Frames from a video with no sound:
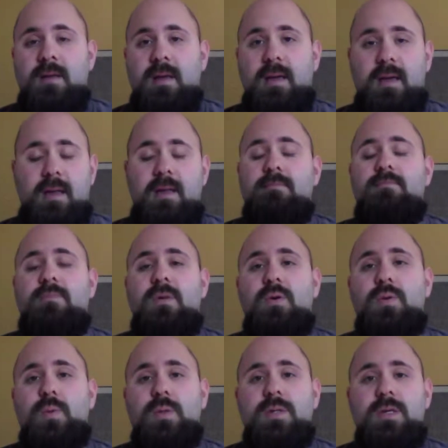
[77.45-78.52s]
like
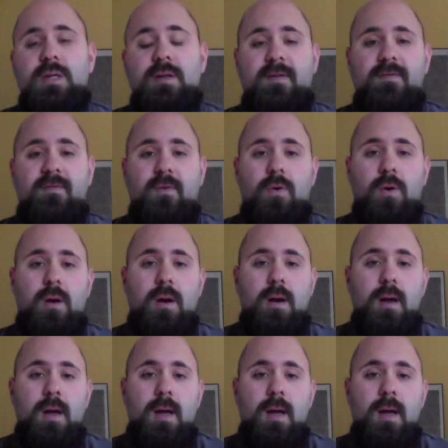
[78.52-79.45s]
knows what to look for,